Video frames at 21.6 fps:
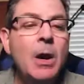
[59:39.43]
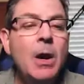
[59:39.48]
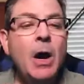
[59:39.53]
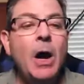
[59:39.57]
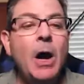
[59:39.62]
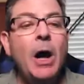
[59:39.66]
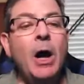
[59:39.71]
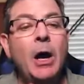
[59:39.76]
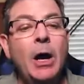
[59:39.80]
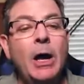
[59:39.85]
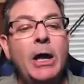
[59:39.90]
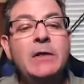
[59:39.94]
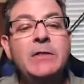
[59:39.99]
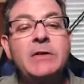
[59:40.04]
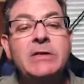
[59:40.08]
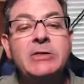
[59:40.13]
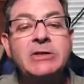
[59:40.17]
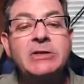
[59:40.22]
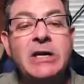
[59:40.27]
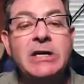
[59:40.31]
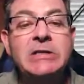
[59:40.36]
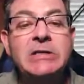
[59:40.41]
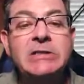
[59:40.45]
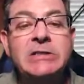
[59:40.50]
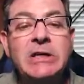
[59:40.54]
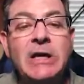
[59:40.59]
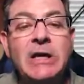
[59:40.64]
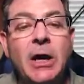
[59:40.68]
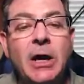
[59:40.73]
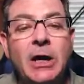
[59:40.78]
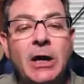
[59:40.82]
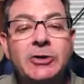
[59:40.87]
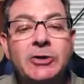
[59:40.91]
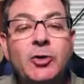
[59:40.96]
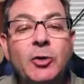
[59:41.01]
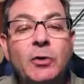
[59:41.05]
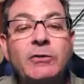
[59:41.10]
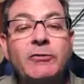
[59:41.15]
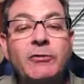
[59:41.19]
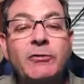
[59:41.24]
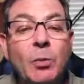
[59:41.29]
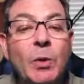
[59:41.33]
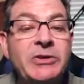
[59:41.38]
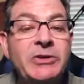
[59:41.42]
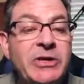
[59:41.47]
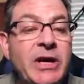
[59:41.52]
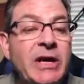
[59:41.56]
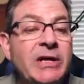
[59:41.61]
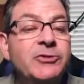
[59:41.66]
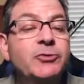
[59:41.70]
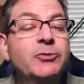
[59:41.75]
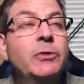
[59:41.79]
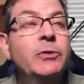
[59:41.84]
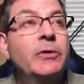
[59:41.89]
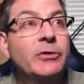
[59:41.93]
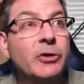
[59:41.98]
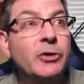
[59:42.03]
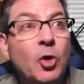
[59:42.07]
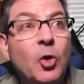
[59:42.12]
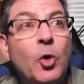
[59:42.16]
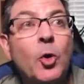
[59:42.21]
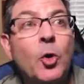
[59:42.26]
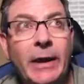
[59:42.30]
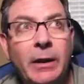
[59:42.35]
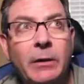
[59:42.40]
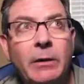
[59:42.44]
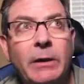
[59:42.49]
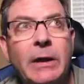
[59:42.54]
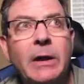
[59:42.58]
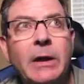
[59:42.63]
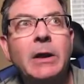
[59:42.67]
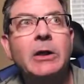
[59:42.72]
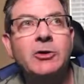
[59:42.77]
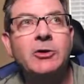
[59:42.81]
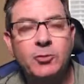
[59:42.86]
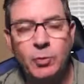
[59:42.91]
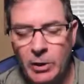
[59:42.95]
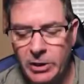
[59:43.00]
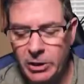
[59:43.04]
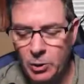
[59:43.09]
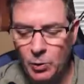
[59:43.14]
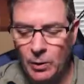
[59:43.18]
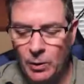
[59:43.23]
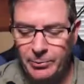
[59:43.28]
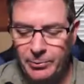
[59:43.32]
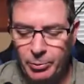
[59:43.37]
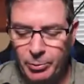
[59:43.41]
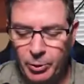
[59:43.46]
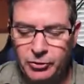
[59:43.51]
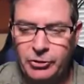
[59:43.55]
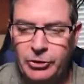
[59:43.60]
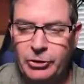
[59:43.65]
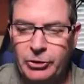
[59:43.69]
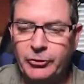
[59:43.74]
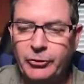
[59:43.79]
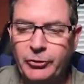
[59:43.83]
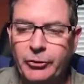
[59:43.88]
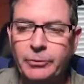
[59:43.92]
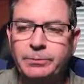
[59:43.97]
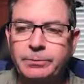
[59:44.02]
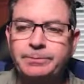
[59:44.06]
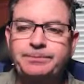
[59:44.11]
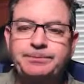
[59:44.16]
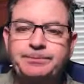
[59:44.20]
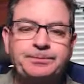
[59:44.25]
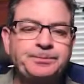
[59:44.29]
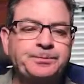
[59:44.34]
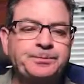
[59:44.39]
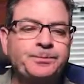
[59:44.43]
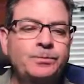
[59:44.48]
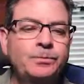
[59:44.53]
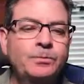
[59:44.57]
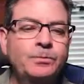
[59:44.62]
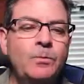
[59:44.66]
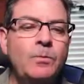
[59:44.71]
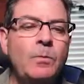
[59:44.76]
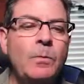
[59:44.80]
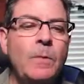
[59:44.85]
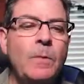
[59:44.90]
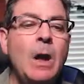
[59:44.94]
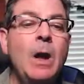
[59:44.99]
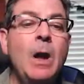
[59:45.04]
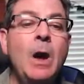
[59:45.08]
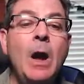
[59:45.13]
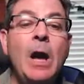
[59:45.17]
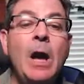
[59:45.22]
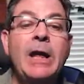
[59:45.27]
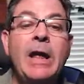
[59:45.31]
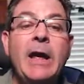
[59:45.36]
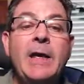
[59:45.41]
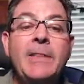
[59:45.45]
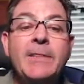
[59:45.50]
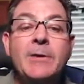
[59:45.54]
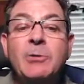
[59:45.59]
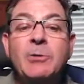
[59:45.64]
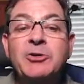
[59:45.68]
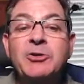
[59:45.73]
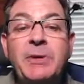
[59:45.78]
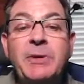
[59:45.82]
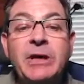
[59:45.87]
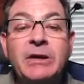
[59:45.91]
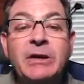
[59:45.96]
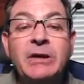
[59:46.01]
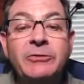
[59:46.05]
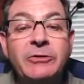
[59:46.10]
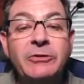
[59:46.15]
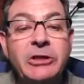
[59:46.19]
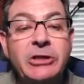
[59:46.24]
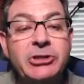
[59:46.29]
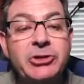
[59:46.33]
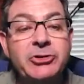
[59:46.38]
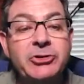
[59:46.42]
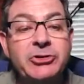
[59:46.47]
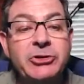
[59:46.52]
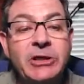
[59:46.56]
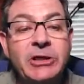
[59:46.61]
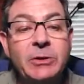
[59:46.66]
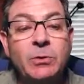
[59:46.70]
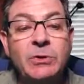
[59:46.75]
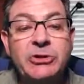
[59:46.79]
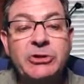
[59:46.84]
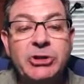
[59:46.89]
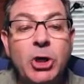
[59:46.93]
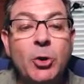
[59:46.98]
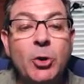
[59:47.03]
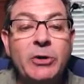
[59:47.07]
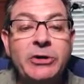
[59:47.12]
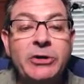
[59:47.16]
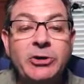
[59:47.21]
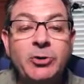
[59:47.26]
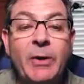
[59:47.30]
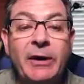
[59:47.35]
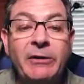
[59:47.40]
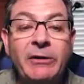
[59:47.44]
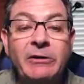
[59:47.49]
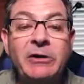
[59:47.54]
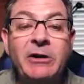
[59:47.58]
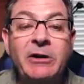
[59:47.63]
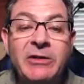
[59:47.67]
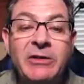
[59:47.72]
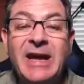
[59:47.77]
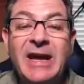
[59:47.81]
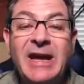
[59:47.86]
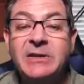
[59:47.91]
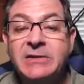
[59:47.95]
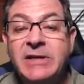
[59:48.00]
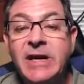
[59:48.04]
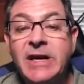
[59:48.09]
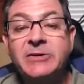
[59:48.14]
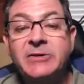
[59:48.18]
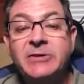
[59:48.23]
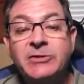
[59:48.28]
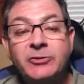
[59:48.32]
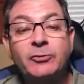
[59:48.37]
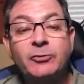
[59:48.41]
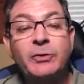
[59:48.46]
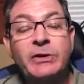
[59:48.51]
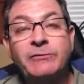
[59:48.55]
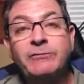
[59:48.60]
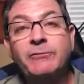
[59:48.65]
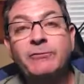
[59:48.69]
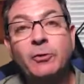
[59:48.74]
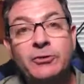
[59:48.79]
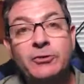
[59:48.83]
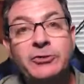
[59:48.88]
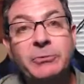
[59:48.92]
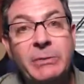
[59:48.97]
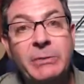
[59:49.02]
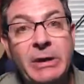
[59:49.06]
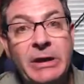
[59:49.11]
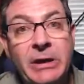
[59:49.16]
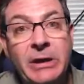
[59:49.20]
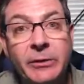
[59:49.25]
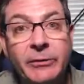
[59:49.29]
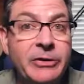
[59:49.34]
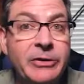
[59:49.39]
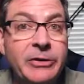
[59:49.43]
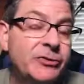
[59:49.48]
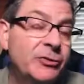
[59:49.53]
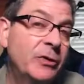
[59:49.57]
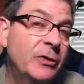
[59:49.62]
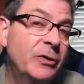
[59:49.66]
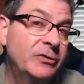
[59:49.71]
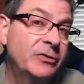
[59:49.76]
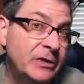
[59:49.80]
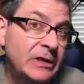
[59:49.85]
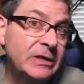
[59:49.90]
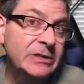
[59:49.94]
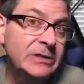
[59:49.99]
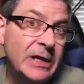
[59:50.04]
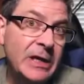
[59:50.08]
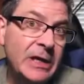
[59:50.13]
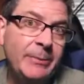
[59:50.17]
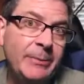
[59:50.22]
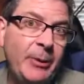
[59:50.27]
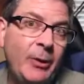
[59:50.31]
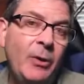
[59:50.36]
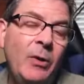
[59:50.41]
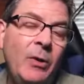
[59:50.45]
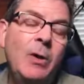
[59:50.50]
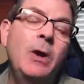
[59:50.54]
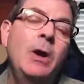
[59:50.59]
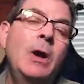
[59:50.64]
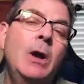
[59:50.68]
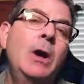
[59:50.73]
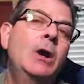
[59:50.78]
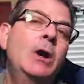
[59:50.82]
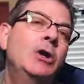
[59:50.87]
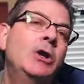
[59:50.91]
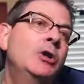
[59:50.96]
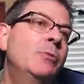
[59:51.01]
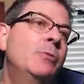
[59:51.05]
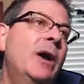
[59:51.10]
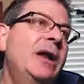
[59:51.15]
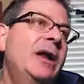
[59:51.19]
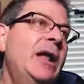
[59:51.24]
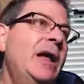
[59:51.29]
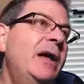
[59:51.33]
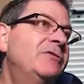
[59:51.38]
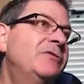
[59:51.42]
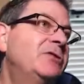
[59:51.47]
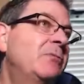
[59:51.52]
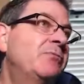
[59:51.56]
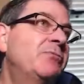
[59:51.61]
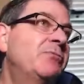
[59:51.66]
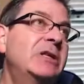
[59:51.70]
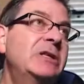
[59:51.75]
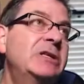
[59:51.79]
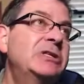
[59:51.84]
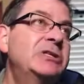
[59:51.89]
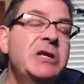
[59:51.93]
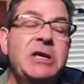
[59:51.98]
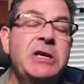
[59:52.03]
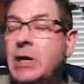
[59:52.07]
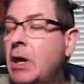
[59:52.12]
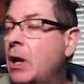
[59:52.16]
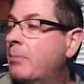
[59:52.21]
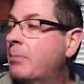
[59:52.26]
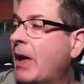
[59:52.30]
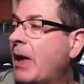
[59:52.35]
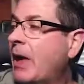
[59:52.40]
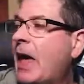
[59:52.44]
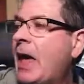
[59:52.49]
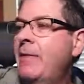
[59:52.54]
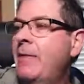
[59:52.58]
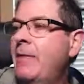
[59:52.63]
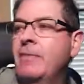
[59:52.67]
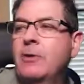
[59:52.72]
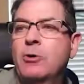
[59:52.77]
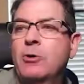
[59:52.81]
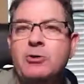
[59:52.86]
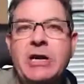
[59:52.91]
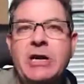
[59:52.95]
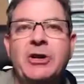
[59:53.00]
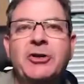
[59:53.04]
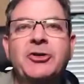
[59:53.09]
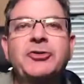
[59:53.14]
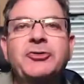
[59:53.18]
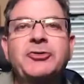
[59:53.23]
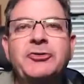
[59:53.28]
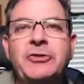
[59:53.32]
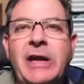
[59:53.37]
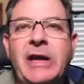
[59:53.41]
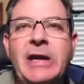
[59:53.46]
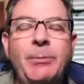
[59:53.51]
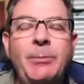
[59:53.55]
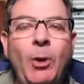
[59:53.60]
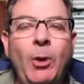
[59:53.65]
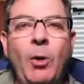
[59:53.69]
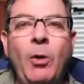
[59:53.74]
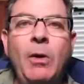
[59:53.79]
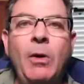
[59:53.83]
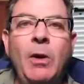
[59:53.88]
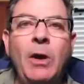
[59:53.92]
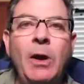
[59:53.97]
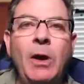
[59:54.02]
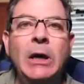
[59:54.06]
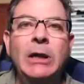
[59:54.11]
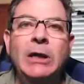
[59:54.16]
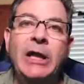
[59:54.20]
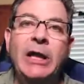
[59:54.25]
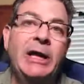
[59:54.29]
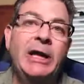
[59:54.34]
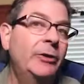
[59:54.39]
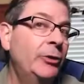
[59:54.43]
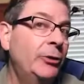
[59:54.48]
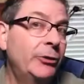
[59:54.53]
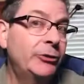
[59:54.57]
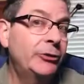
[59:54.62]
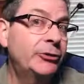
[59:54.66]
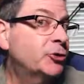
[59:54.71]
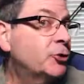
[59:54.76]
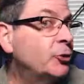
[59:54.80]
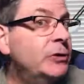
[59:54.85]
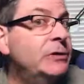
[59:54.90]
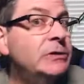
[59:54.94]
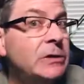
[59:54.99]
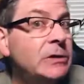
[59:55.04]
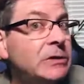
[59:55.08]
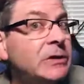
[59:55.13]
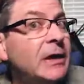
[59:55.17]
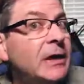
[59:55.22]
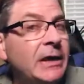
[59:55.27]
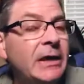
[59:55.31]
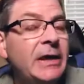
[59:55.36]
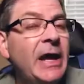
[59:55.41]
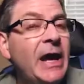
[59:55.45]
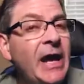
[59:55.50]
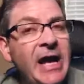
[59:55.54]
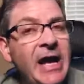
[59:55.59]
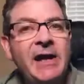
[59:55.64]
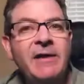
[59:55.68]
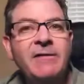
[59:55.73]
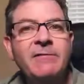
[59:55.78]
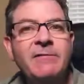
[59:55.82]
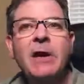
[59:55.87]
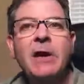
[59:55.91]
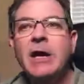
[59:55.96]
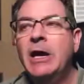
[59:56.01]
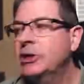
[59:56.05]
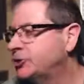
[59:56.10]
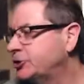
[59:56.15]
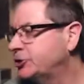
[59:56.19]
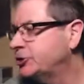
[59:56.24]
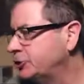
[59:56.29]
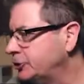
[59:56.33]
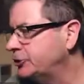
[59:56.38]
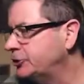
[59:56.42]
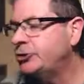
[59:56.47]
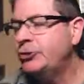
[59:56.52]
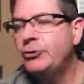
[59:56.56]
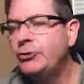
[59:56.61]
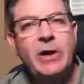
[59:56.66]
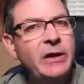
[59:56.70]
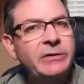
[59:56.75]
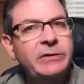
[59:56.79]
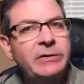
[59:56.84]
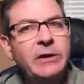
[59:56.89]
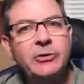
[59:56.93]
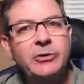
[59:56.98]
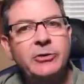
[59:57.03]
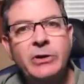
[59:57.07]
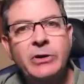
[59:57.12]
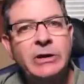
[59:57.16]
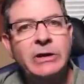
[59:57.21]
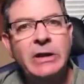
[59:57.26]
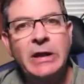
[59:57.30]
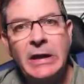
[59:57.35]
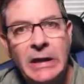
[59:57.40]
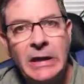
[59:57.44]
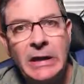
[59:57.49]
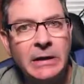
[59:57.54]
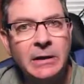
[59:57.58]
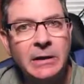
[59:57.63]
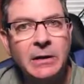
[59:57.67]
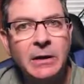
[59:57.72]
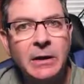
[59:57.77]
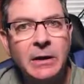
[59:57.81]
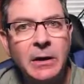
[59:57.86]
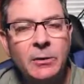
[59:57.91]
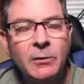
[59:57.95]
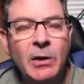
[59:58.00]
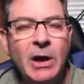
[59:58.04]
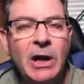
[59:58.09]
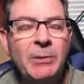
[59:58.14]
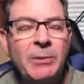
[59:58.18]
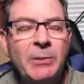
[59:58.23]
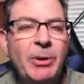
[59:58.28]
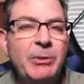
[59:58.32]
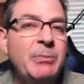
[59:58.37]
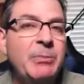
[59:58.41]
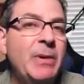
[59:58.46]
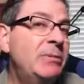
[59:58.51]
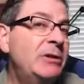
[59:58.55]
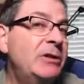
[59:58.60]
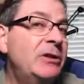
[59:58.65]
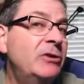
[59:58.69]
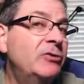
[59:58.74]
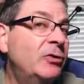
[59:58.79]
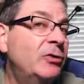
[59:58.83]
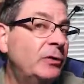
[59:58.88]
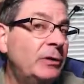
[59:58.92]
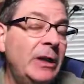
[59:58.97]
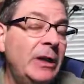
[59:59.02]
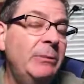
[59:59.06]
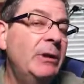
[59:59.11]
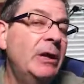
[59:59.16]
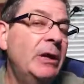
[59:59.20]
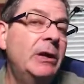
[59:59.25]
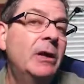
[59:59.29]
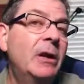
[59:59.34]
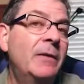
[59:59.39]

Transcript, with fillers: Uh, in this case, uh, it's going from one task to another quickly is what you want the person to do. Again, there must be a contingency in which going directly to the next task is reinforced immediately. So, as an example, you might have something set up at their next table, like a little treat that they could have. As soon as you get there, you can eat it, right? But maybe there's a limit.